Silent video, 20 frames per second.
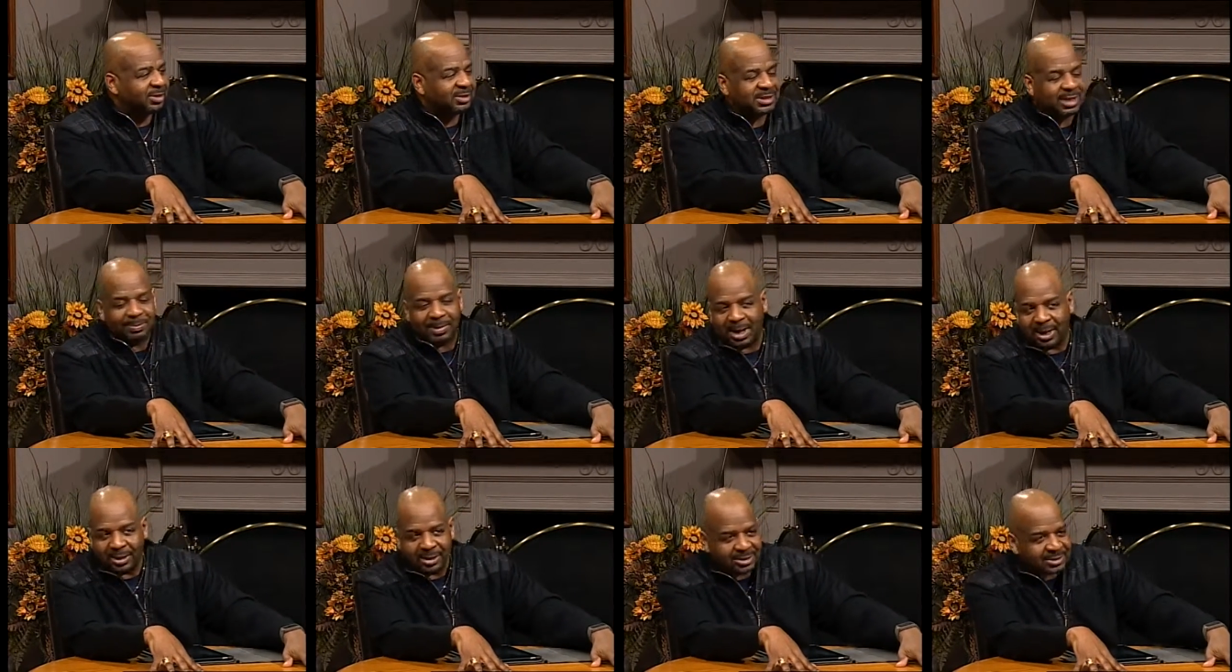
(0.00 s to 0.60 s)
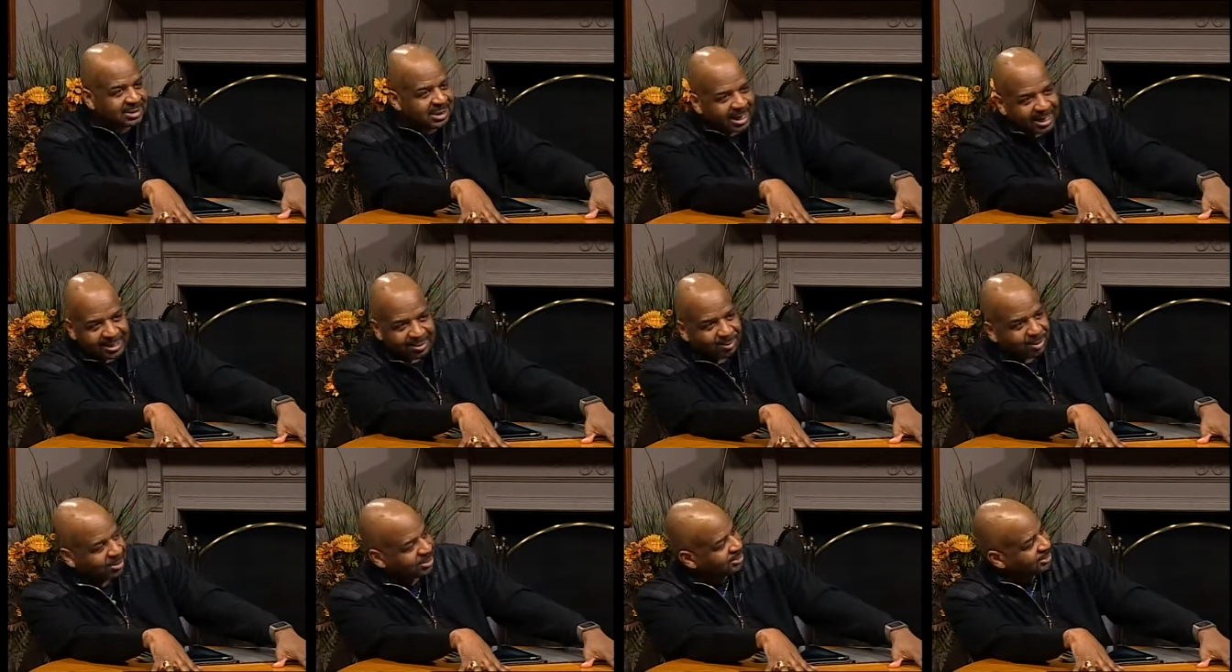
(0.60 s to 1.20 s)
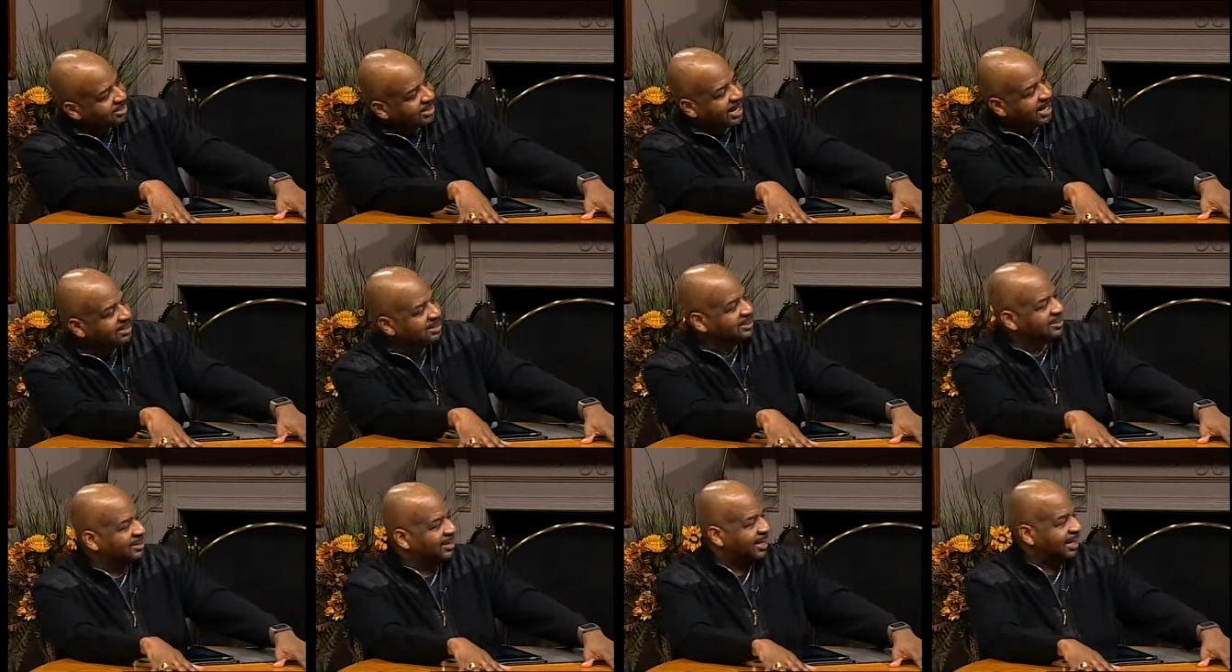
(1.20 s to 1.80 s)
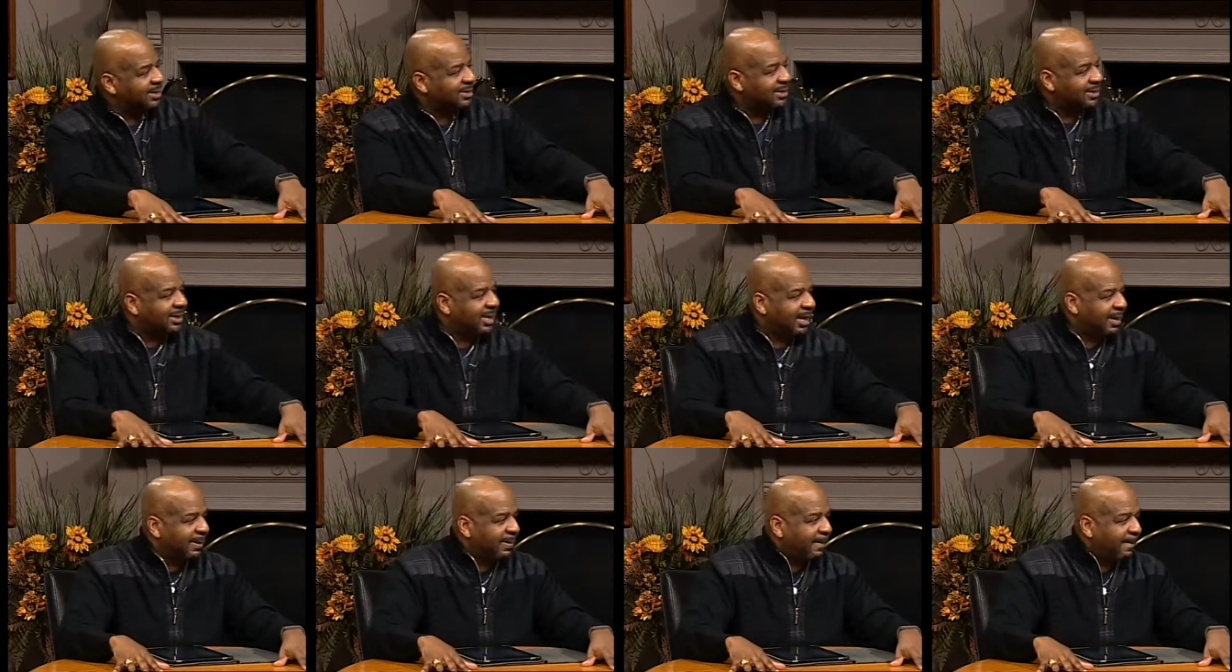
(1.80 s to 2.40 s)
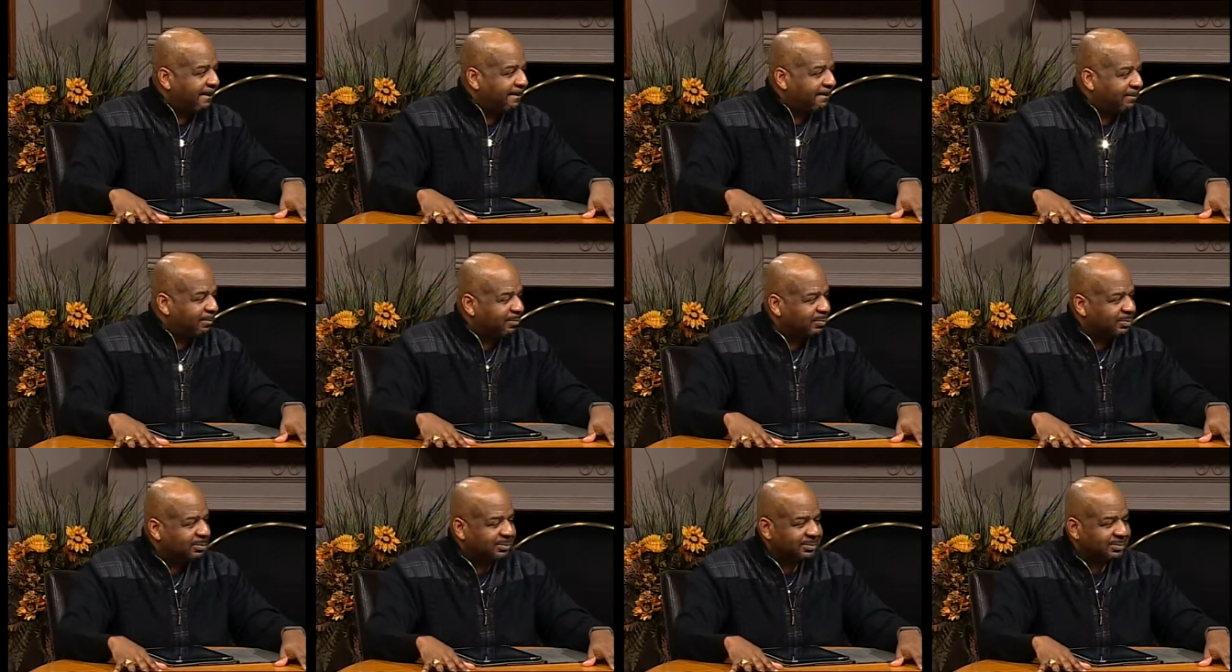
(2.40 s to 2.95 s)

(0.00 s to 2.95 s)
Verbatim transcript: Is that my understanding what you guys are saying today? Yeah. I believe,